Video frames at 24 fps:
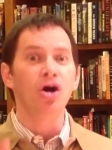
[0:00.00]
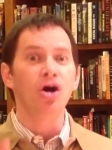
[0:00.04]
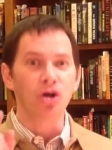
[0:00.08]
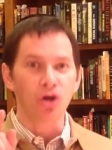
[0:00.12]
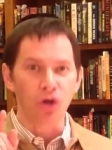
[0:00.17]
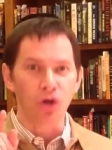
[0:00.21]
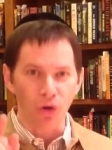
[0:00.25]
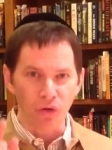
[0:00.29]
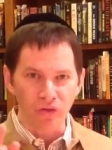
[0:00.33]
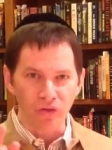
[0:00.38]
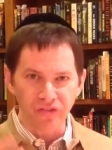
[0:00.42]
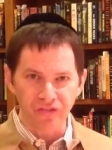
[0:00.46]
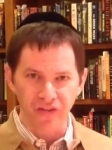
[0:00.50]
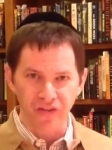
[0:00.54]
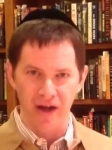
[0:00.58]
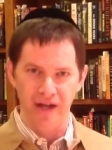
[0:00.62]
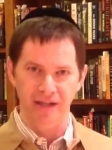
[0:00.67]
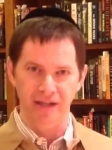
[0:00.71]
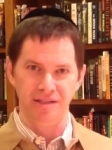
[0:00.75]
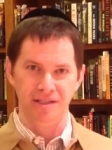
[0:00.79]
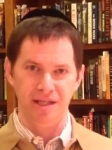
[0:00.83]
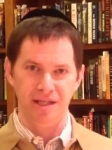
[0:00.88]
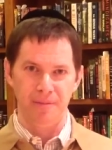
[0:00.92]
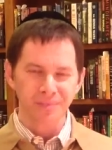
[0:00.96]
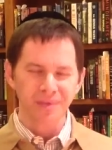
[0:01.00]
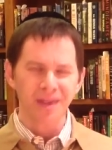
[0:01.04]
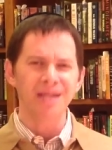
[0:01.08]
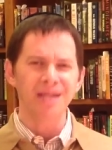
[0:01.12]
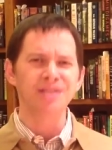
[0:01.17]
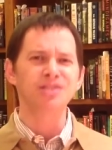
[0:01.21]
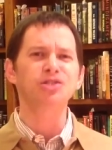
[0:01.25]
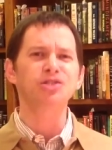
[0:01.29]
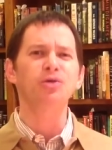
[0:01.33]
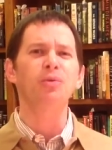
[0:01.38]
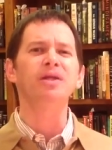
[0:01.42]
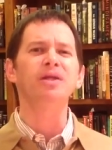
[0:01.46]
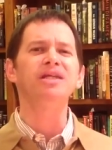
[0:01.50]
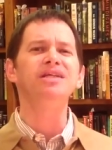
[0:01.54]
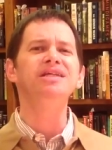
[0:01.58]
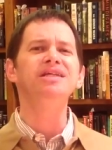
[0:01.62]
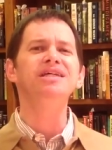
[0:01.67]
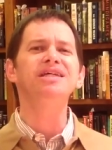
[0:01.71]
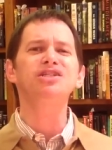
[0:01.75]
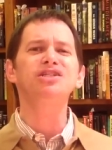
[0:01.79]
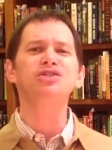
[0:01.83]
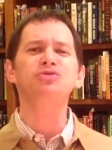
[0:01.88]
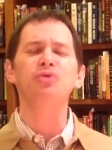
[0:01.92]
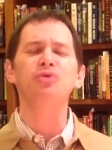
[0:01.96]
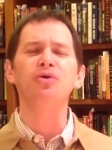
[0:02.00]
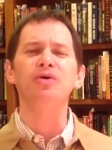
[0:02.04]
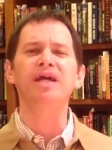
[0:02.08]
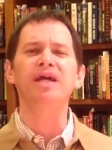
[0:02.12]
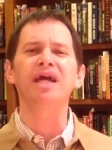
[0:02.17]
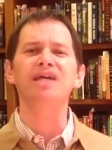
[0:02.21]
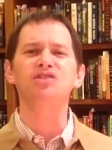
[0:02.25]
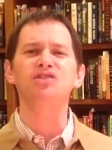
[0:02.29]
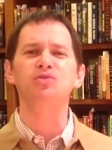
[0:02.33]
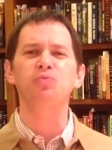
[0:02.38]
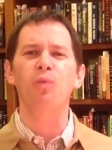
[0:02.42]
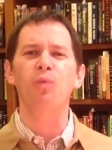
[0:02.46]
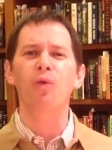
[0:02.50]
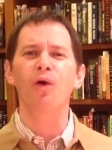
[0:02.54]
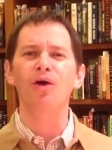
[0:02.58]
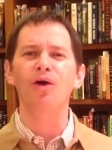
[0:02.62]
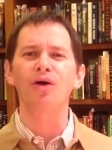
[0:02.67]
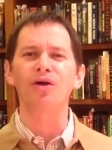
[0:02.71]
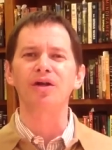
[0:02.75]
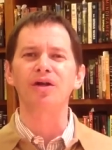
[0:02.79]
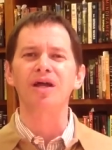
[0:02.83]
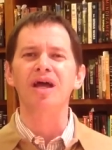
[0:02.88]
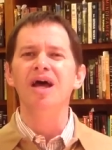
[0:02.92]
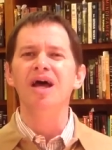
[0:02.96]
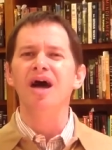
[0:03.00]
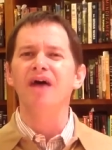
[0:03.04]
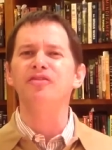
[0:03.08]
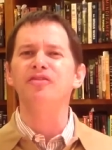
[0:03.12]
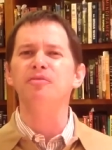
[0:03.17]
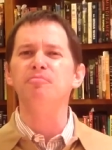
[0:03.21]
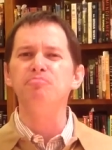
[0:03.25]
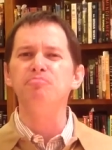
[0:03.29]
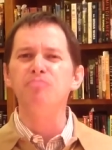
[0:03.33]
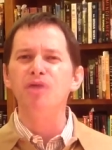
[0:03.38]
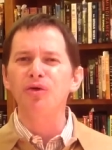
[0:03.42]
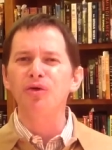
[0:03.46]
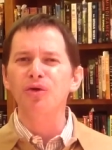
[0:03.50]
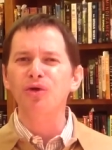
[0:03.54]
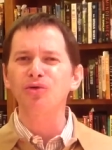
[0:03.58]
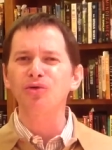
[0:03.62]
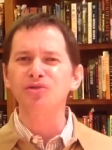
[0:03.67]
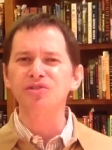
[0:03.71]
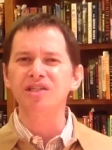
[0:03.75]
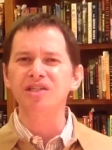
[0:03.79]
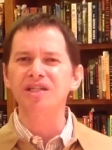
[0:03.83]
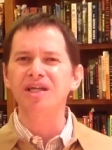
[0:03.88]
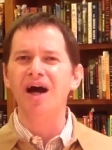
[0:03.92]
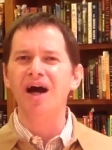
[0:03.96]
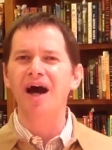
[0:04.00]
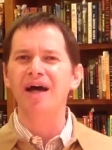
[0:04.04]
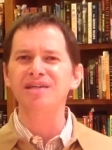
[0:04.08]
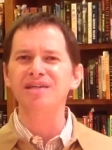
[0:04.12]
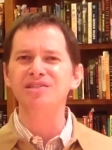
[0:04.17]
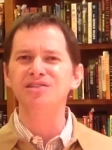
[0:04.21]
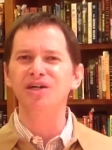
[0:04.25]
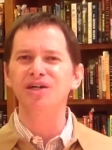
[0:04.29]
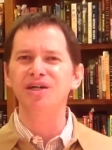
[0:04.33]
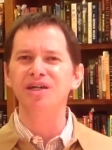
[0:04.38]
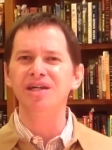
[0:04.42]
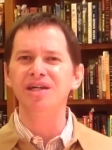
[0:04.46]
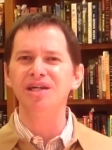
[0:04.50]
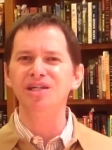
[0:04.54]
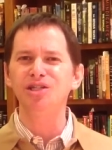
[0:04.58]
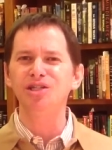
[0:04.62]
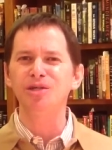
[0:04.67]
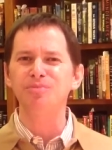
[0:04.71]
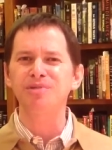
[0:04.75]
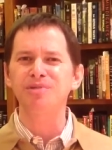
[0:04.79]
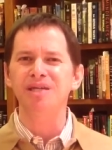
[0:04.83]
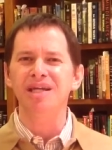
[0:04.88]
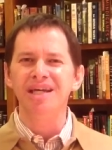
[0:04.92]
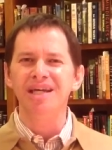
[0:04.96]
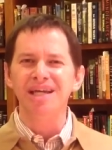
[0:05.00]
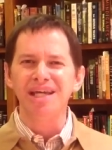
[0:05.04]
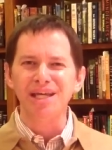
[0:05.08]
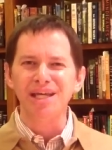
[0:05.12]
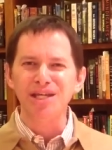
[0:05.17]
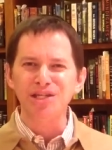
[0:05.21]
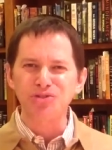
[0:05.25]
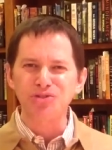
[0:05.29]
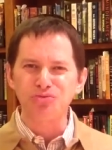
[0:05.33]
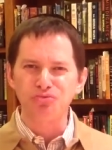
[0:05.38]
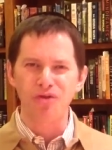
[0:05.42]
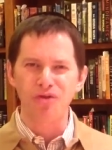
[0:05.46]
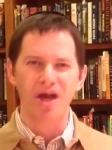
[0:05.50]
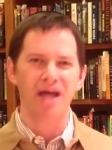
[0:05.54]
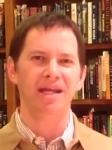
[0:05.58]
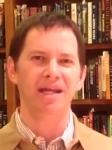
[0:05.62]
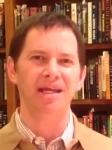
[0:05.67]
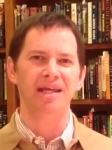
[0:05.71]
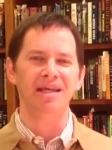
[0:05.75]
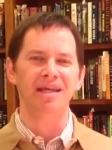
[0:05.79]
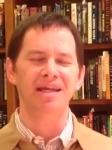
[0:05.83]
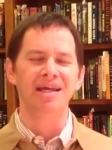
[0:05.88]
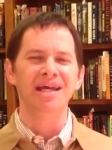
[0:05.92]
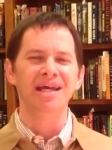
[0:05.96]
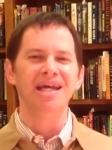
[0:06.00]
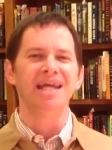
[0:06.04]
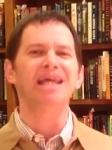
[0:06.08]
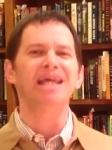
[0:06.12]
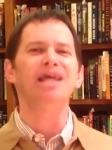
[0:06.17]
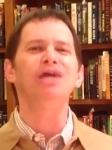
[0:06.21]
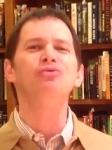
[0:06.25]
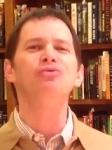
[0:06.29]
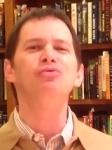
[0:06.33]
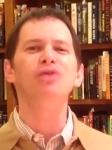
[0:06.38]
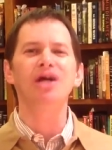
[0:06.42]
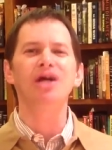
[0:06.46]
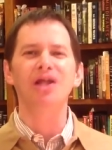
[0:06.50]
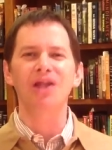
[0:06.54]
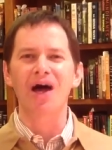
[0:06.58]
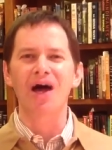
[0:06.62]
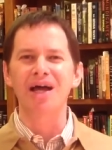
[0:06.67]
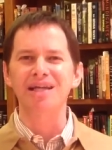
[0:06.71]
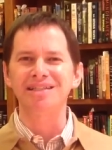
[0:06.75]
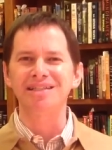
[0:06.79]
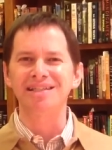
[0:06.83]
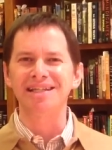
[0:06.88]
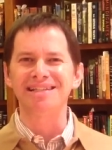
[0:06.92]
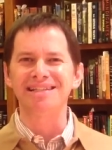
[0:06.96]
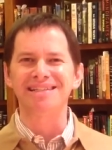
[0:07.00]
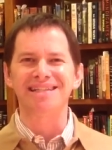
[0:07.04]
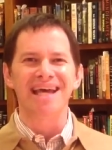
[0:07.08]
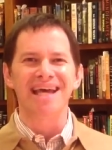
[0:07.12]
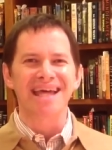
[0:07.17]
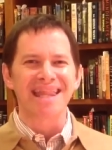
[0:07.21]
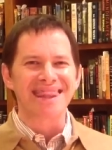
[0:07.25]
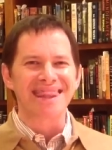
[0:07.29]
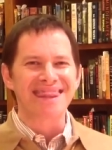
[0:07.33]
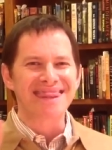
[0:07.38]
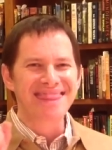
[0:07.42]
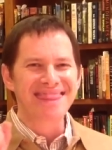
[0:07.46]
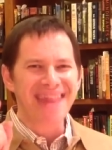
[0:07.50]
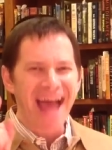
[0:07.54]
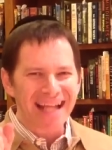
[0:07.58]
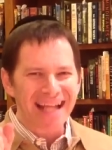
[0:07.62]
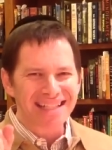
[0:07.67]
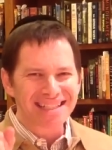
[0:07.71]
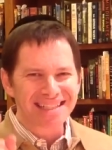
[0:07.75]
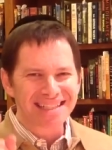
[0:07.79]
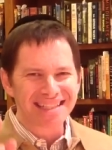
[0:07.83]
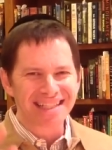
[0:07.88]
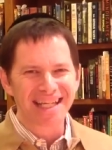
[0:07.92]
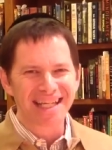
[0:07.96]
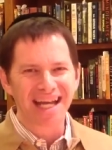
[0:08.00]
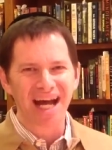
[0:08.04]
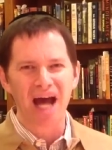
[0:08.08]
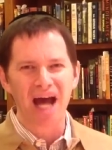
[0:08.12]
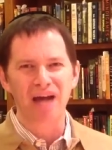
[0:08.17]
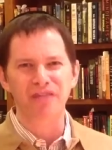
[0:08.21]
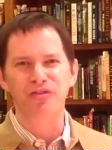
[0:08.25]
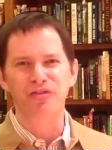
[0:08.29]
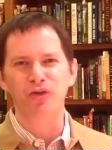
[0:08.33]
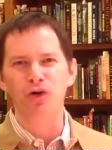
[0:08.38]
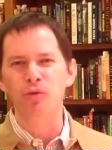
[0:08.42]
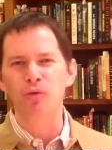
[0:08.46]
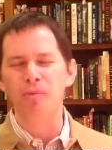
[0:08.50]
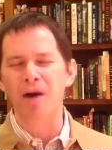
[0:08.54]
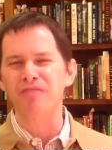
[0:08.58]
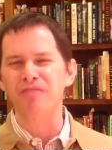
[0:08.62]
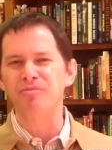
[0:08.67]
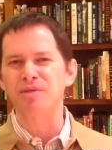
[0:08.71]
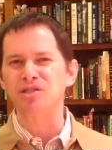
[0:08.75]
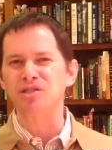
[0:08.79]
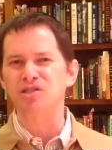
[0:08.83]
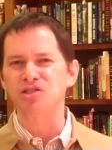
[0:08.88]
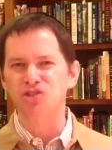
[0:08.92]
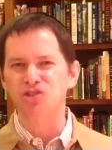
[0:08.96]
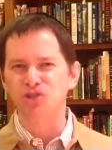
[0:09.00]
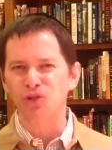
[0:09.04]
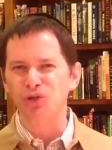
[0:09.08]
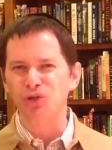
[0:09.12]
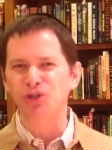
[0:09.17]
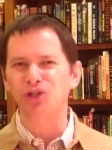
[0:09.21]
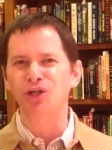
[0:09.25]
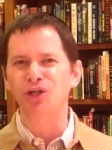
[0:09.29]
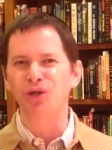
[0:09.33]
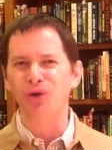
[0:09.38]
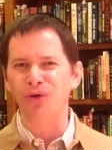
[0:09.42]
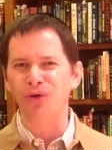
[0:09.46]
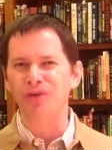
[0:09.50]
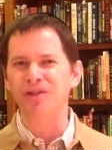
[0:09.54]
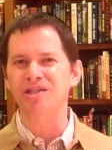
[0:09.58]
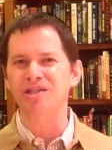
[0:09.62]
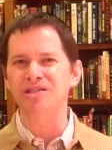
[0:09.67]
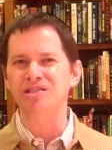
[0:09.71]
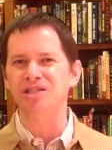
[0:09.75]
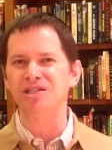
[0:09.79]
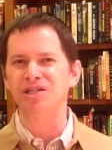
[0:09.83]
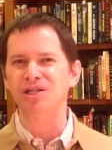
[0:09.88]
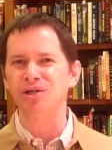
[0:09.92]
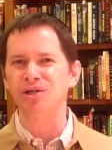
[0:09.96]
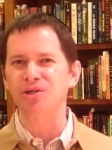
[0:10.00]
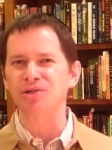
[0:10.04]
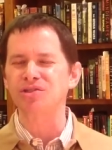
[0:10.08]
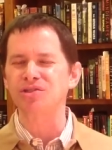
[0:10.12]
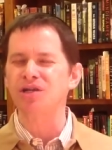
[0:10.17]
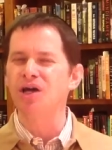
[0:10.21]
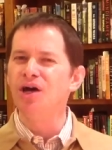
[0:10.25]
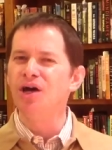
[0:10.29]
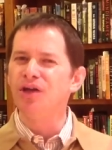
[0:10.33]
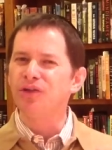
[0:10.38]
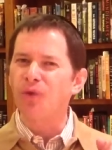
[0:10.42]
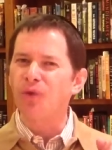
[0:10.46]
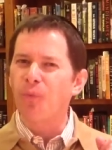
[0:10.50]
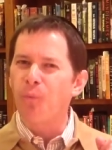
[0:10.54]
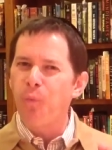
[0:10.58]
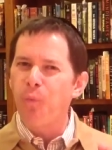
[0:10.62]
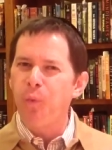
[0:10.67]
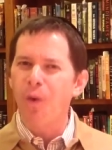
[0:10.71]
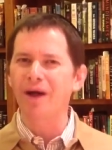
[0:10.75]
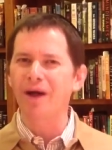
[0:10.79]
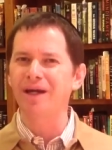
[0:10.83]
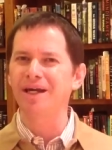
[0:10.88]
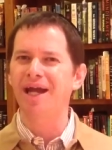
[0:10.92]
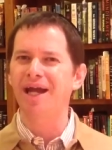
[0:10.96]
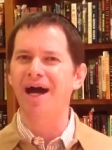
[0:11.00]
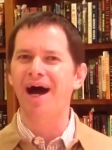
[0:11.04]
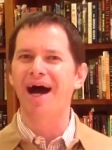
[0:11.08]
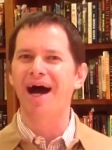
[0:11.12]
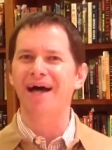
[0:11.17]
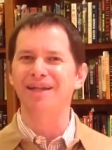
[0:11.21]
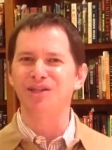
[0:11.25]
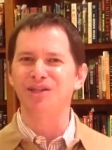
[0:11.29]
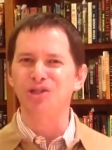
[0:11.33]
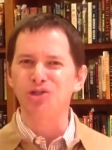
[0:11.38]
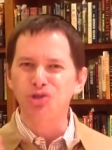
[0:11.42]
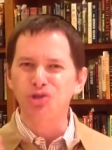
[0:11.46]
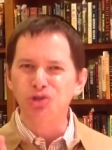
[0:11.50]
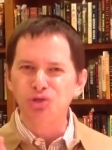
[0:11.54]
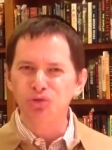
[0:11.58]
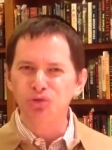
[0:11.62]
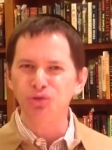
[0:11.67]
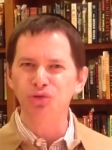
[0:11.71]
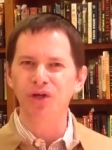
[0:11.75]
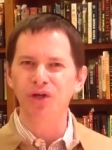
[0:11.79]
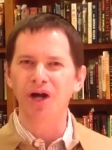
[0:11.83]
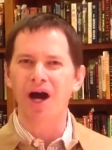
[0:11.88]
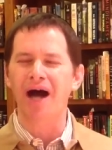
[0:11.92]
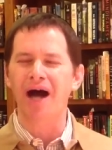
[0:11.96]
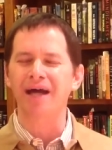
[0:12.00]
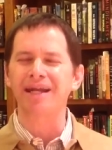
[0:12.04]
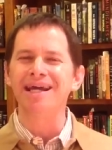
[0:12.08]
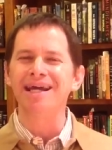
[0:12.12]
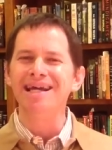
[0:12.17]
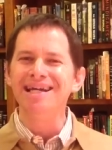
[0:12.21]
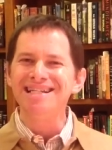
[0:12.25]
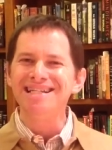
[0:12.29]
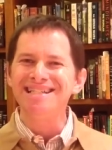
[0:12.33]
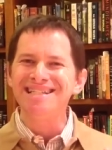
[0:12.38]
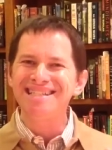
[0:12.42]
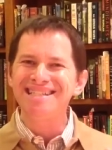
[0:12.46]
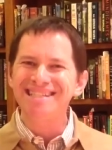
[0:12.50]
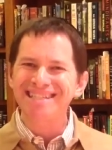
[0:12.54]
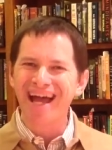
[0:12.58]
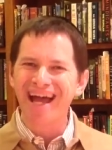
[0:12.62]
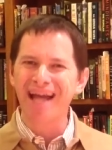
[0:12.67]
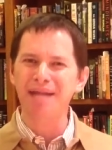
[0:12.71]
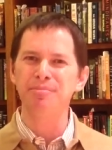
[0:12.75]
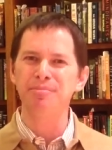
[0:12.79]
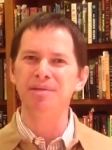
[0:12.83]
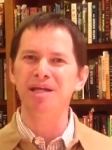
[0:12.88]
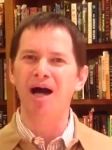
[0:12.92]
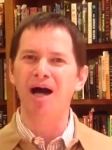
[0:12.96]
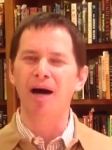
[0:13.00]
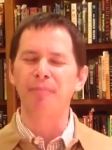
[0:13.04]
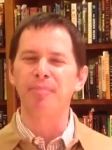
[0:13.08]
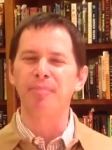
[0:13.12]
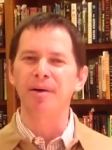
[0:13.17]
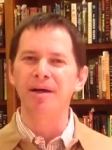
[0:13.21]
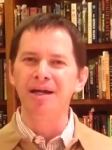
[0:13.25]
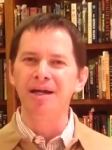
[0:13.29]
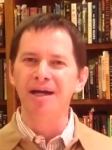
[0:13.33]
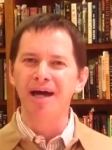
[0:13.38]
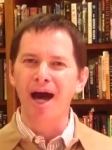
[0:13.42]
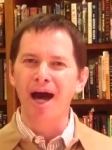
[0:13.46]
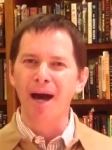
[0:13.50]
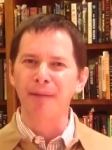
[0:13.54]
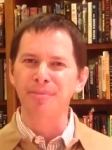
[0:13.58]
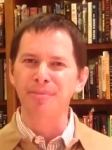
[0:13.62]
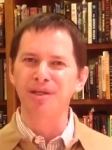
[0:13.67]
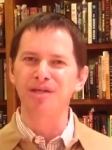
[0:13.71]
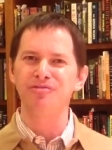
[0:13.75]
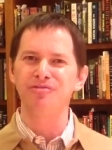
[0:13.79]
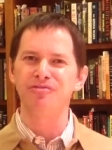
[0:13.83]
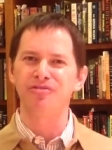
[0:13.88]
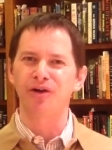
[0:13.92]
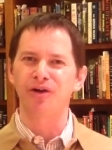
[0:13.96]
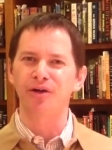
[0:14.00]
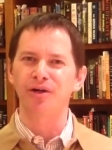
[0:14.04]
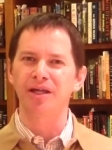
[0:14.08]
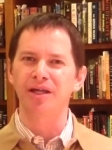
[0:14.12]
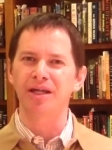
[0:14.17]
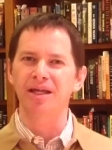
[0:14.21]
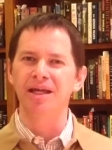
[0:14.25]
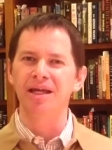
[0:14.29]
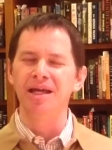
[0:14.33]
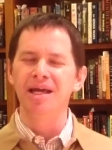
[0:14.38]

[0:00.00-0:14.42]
Go find him. And so when Yisro gets word of the miracles that God has done in Egypt, he's ready. He realizes that's the God for whom I've been searching all these years, the one God, the true God. Sign me up. I'm converting.